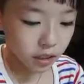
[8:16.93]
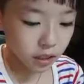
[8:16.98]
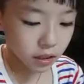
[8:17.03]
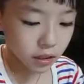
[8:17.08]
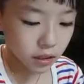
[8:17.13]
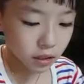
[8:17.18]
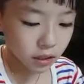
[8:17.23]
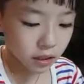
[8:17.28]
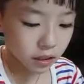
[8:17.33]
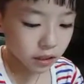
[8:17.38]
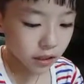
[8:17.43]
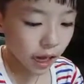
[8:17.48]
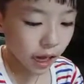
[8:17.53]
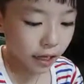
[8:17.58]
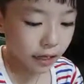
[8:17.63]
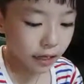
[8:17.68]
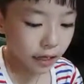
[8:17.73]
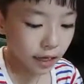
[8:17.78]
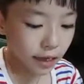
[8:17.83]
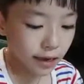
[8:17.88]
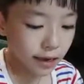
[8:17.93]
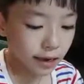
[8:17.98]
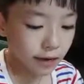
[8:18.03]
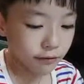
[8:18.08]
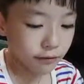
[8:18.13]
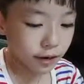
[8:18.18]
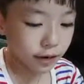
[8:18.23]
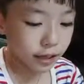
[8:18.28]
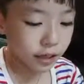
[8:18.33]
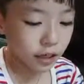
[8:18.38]
said
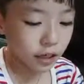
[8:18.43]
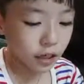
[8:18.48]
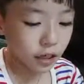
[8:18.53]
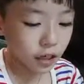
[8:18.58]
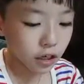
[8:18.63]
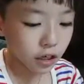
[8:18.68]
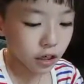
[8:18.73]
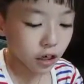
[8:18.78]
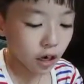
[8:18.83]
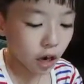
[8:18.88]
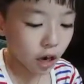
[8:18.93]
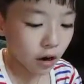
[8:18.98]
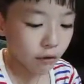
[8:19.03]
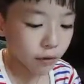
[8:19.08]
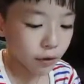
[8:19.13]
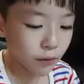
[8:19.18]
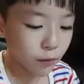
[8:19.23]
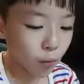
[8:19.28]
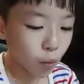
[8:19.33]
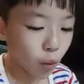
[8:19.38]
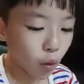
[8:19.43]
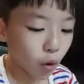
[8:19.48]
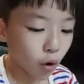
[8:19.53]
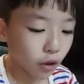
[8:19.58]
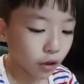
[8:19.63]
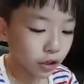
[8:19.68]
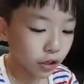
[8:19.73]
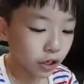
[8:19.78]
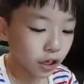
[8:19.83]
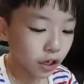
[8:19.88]
Eric. A
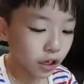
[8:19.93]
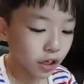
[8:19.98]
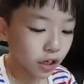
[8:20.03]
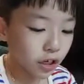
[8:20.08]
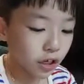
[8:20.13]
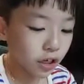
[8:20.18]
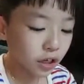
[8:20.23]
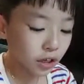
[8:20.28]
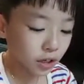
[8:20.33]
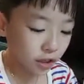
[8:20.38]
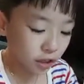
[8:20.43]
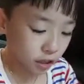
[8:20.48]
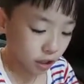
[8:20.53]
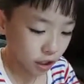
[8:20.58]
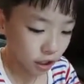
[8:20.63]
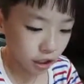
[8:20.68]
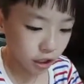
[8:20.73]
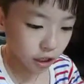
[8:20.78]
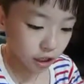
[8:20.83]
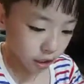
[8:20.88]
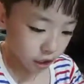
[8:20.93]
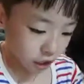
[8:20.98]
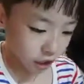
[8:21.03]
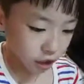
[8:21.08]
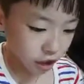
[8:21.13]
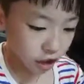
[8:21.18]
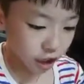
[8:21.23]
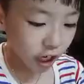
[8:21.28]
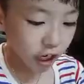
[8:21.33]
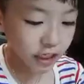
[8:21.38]
reward.
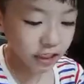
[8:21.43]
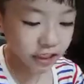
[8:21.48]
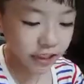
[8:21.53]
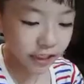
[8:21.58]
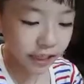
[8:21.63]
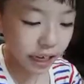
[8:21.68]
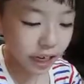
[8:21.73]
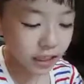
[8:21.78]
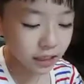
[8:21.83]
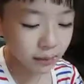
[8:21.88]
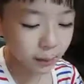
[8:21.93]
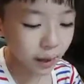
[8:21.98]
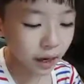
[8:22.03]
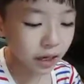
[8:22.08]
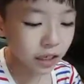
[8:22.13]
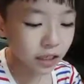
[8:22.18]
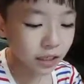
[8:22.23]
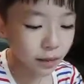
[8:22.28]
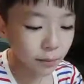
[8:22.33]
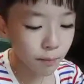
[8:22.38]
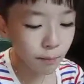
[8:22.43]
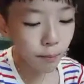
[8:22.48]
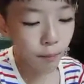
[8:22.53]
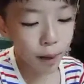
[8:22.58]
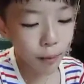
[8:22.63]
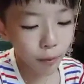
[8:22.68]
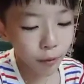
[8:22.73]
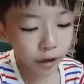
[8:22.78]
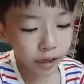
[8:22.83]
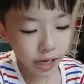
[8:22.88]
Geez, thanks. Mine is a
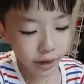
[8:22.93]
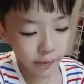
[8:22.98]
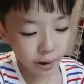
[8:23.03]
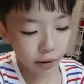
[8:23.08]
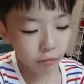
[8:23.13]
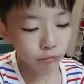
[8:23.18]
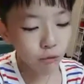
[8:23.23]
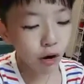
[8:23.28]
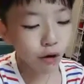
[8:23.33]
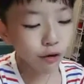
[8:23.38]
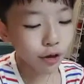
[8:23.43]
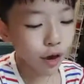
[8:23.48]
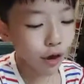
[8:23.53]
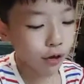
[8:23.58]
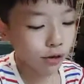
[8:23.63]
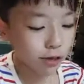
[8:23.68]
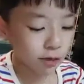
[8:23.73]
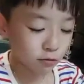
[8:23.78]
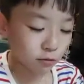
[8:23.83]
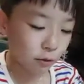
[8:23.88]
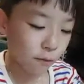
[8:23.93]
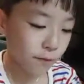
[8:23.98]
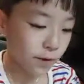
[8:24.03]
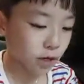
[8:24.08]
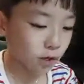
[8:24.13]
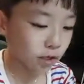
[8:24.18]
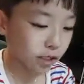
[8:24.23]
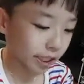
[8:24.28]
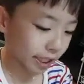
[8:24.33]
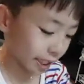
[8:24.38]
memory game. I won't do this with
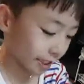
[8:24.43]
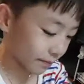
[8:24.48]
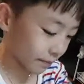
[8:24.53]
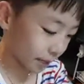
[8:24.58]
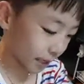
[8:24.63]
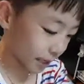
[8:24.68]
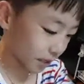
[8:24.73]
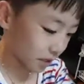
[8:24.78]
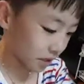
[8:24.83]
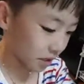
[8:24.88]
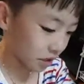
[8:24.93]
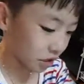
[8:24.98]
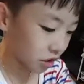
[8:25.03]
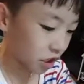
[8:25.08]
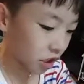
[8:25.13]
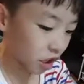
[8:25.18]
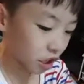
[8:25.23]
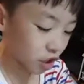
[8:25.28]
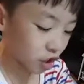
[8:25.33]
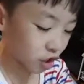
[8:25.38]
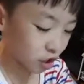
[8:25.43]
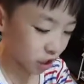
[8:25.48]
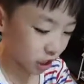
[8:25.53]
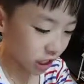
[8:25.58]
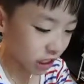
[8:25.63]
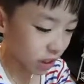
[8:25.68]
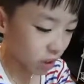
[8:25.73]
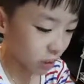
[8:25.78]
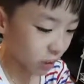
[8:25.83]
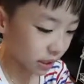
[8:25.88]
Kim because
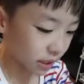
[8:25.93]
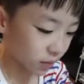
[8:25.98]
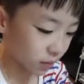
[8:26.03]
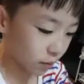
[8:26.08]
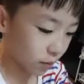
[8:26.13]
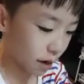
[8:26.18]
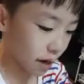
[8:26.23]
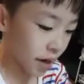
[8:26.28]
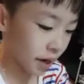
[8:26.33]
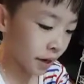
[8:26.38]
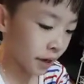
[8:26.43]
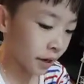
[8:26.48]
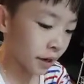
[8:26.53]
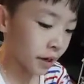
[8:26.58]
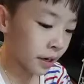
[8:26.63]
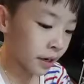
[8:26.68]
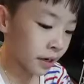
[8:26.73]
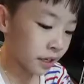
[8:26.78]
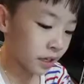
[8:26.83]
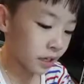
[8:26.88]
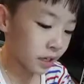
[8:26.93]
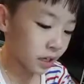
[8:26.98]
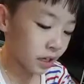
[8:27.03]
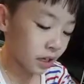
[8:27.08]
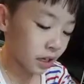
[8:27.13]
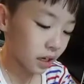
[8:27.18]
she always wins.